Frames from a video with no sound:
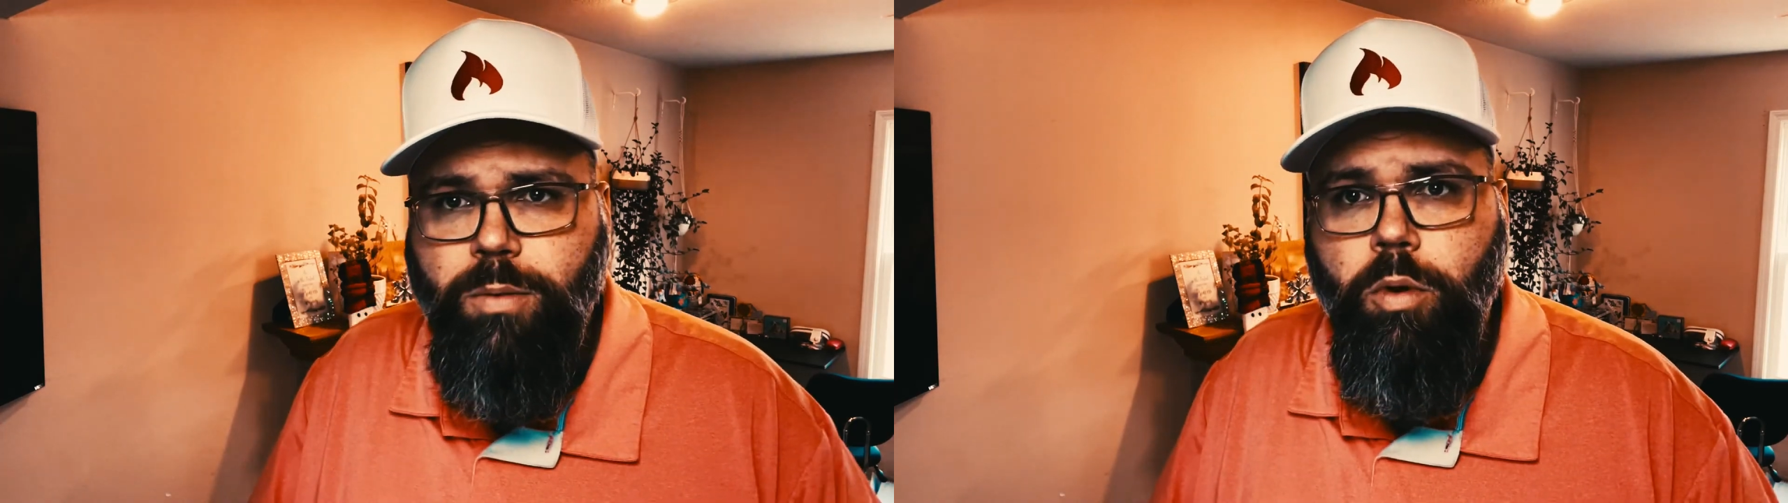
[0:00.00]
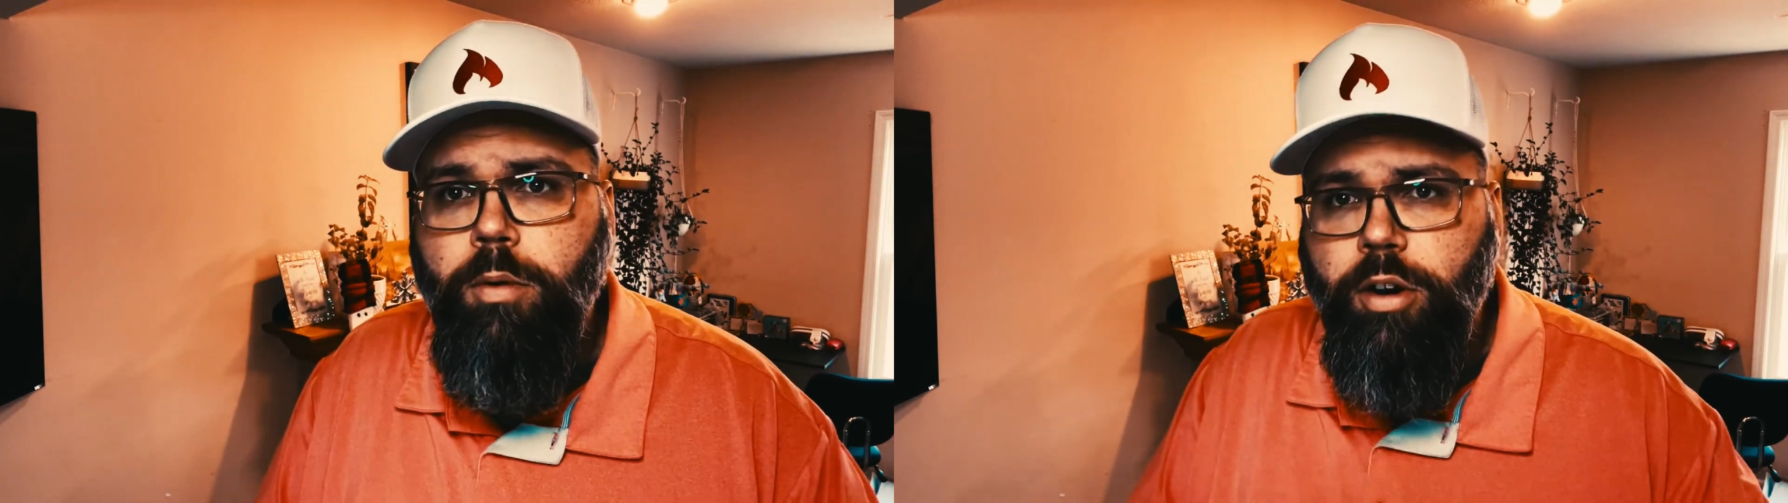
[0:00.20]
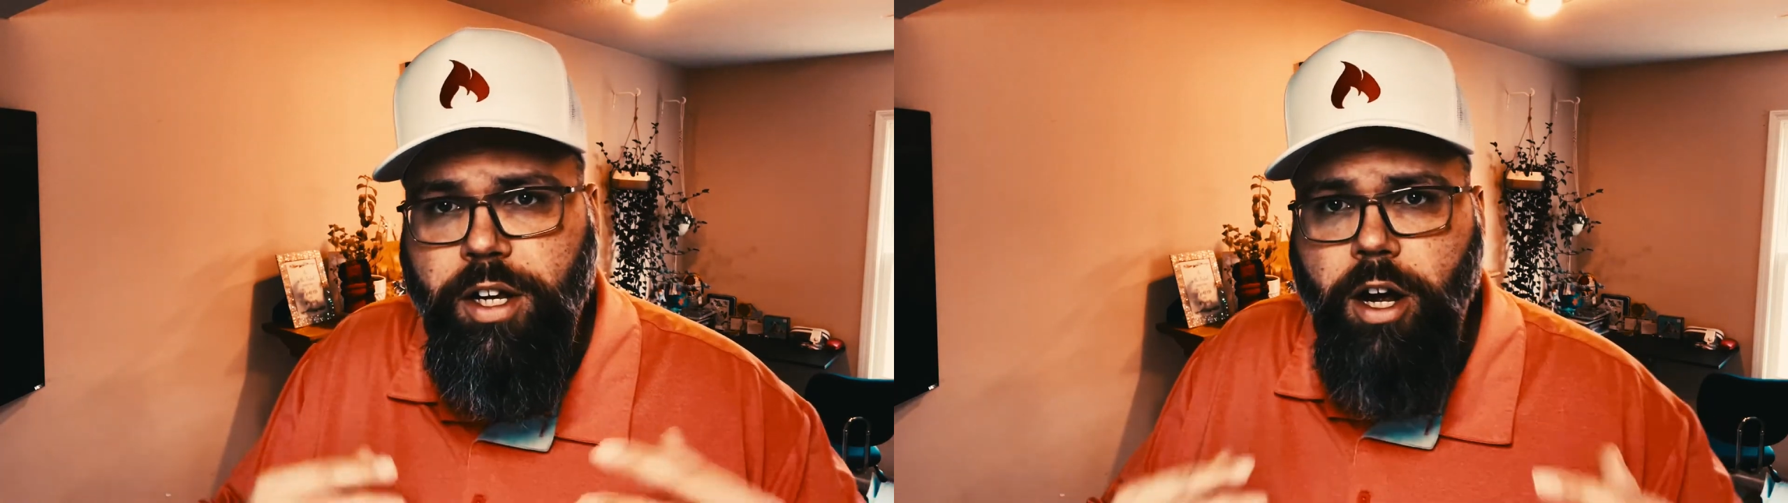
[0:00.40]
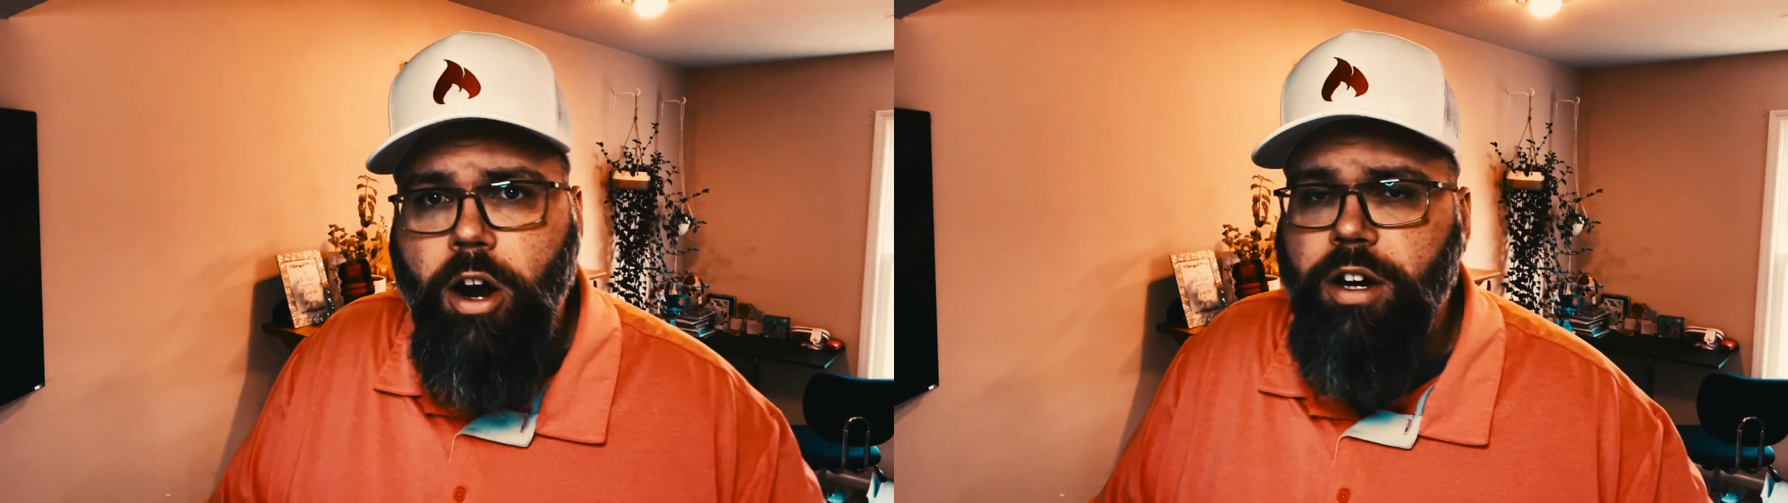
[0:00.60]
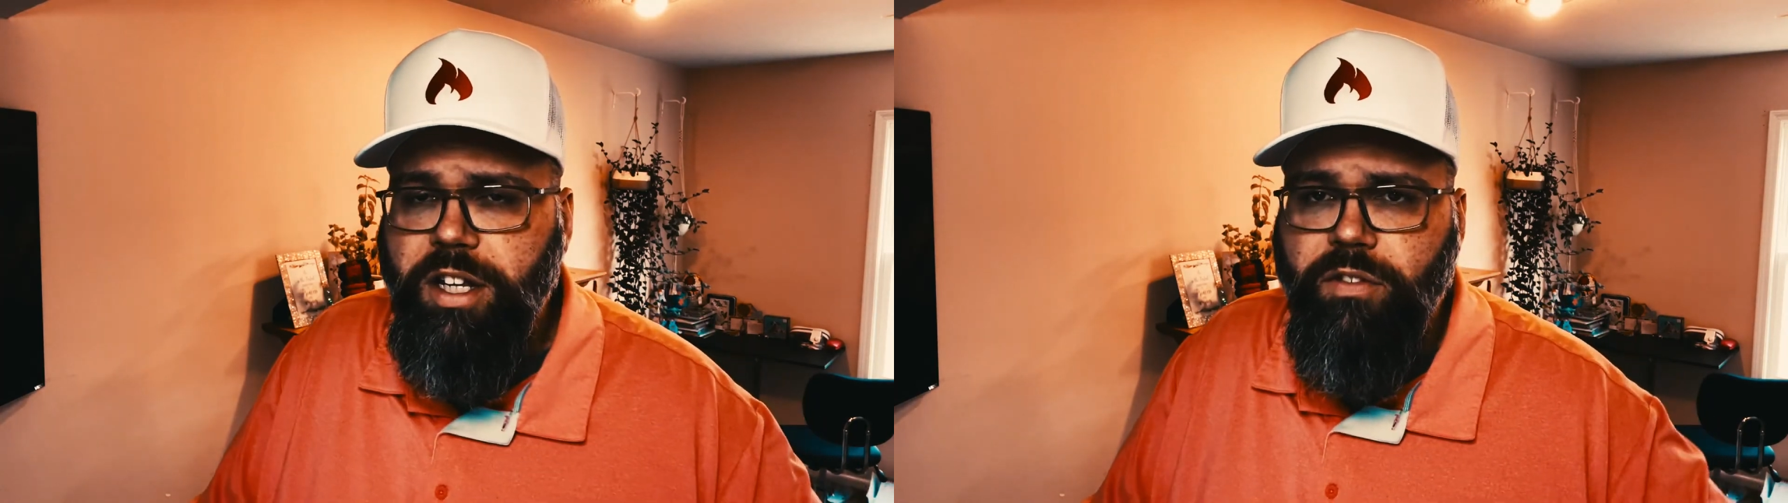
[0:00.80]
and we're working
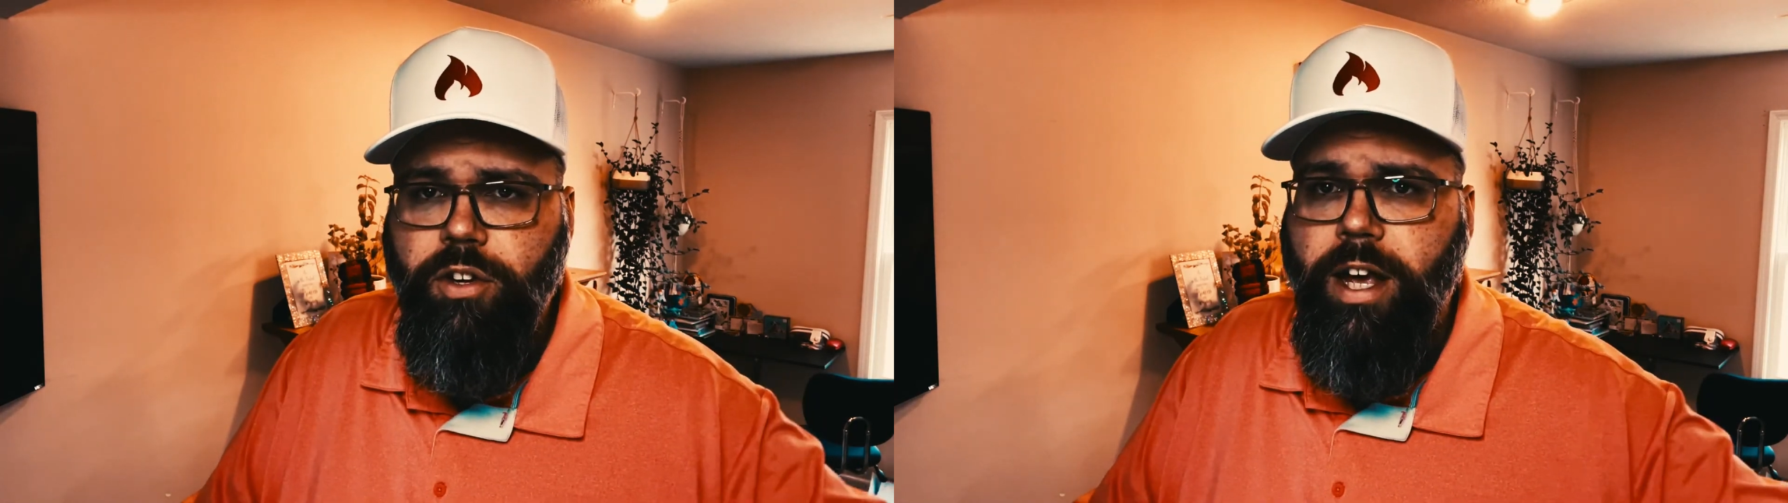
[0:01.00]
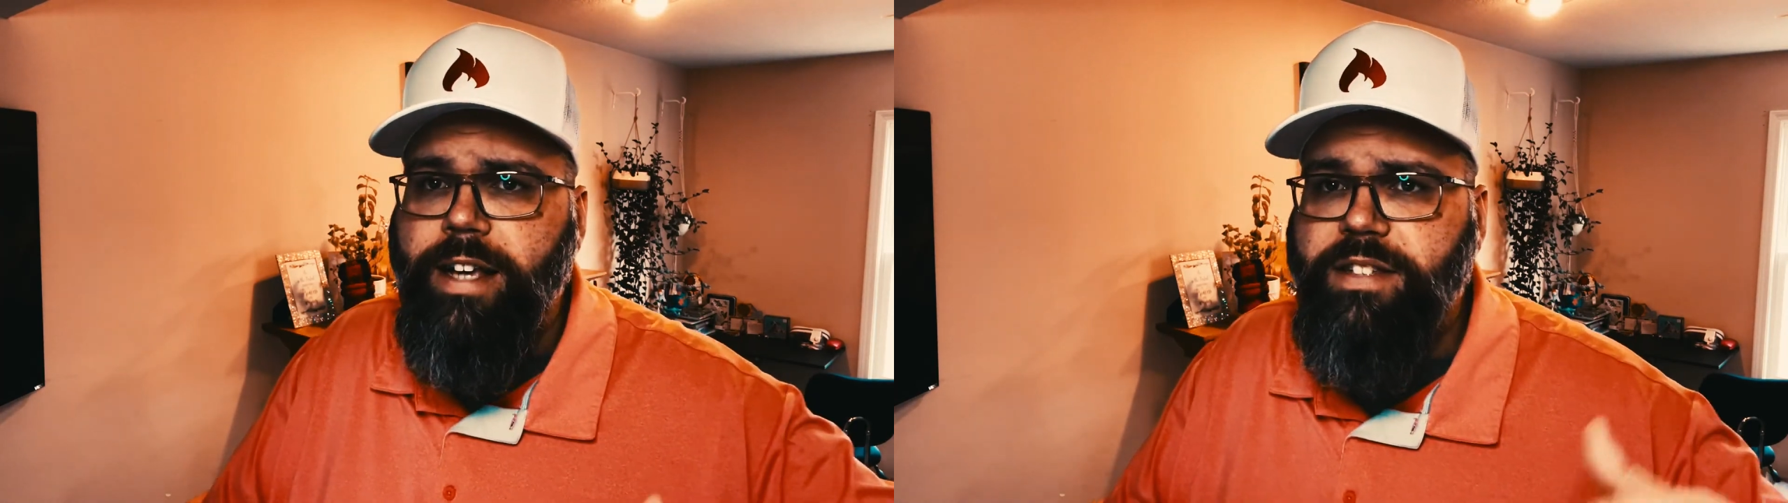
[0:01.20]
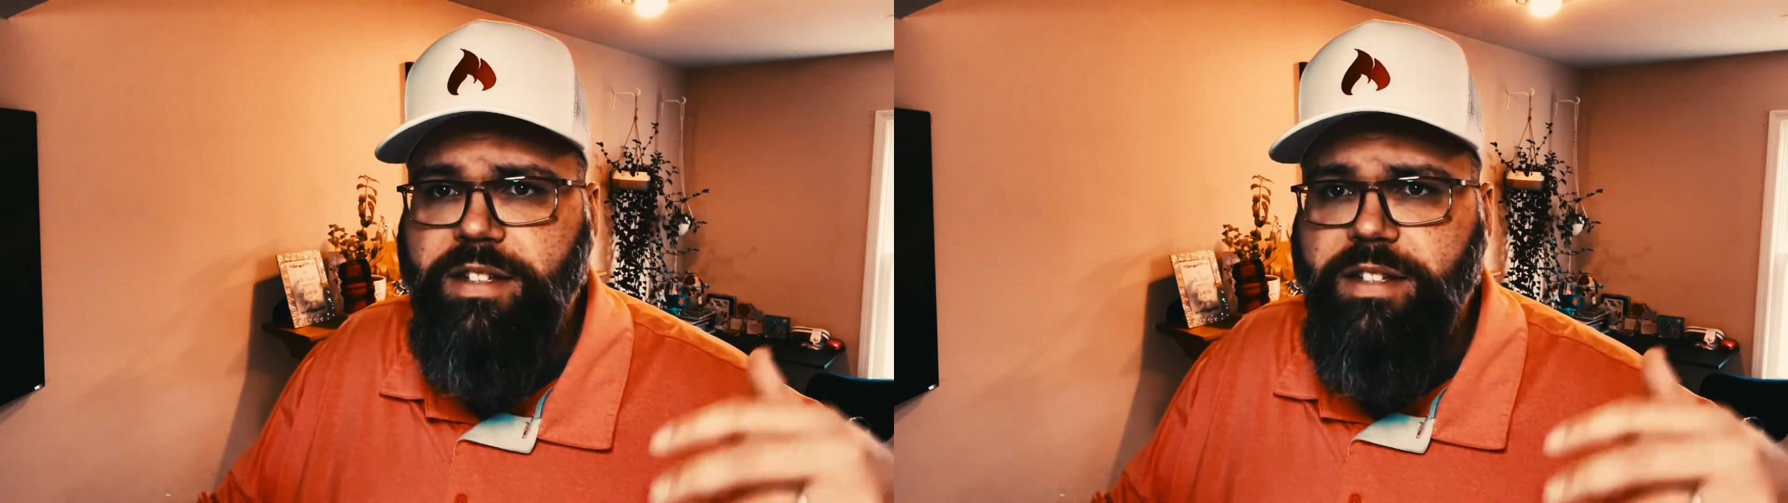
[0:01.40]
hard to give you guys